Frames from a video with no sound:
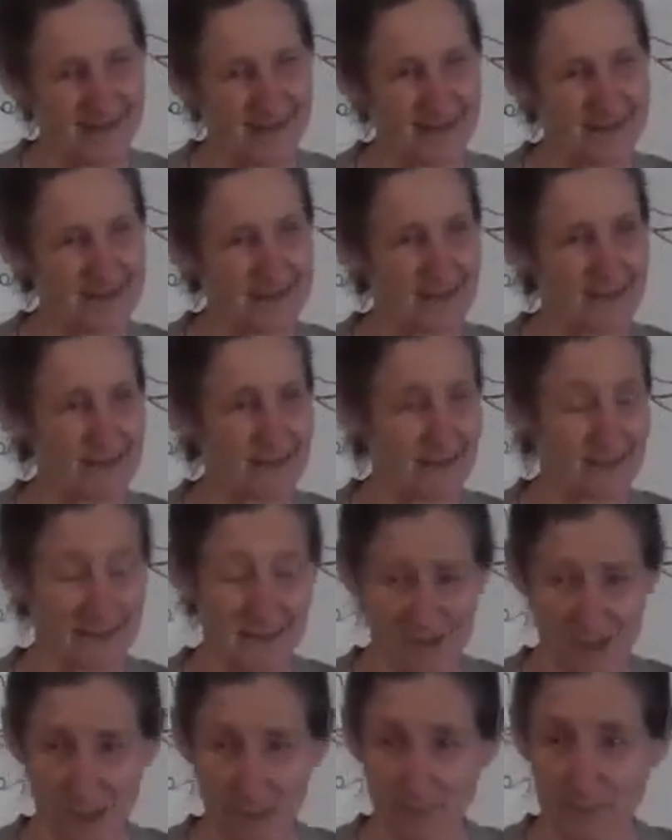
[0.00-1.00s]
I said, did
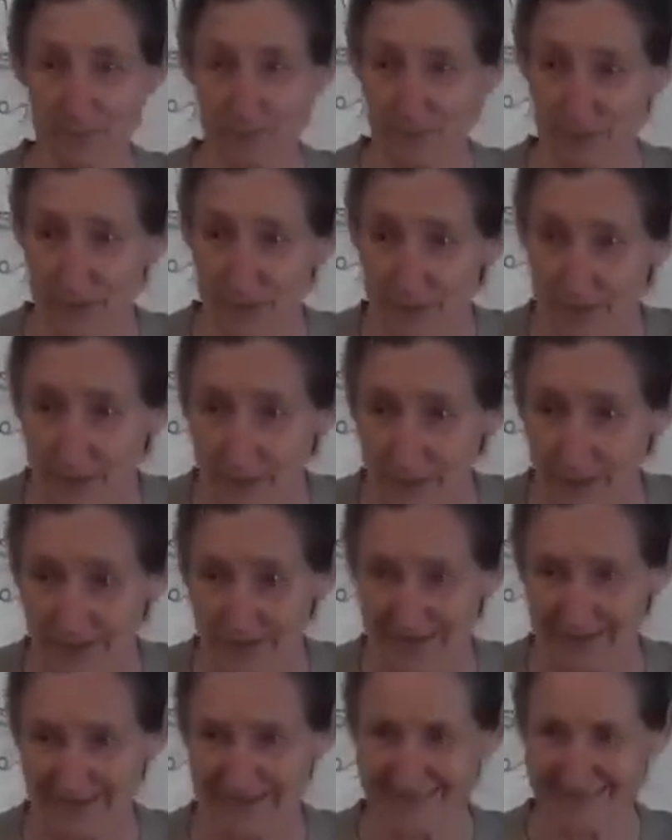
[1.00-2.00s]
it jump feet?
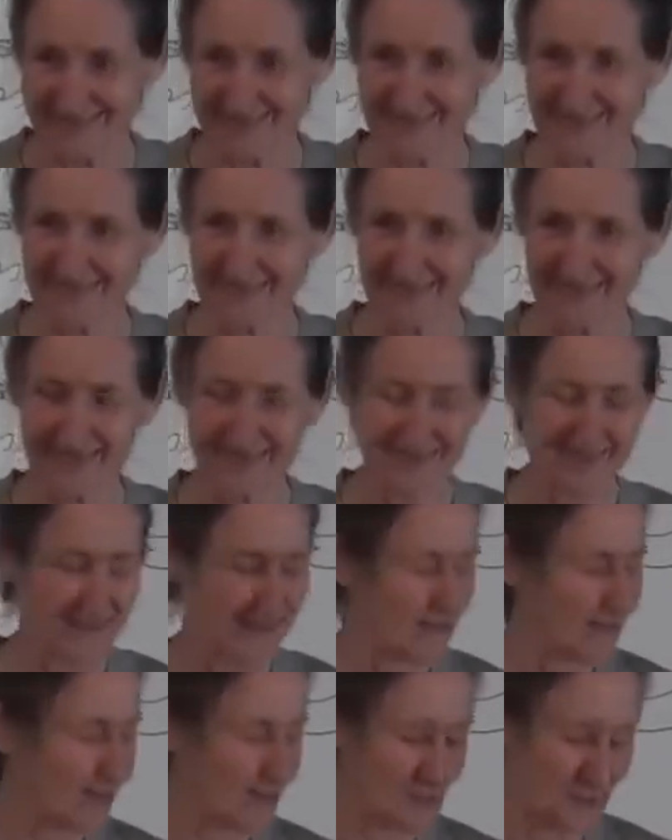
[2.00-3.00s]

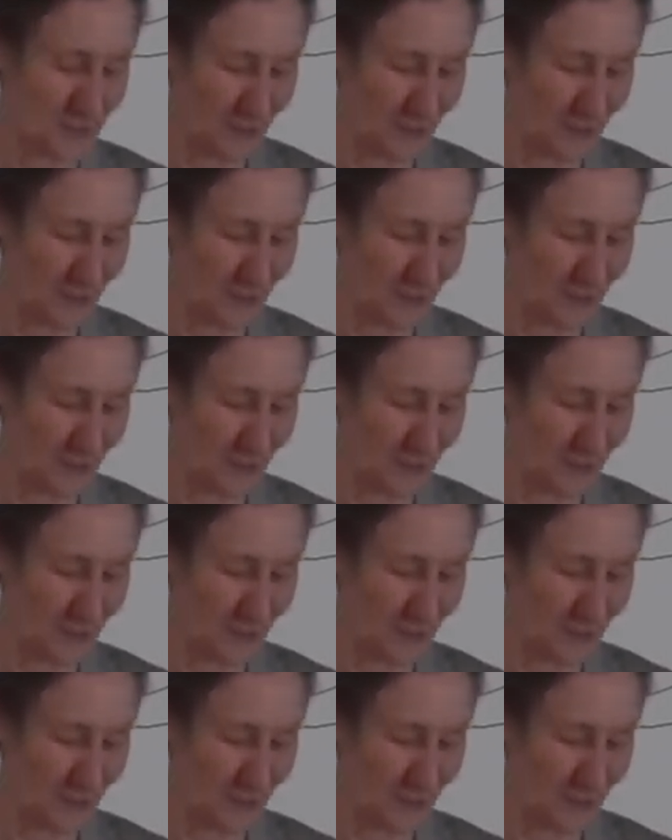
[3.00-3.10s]
He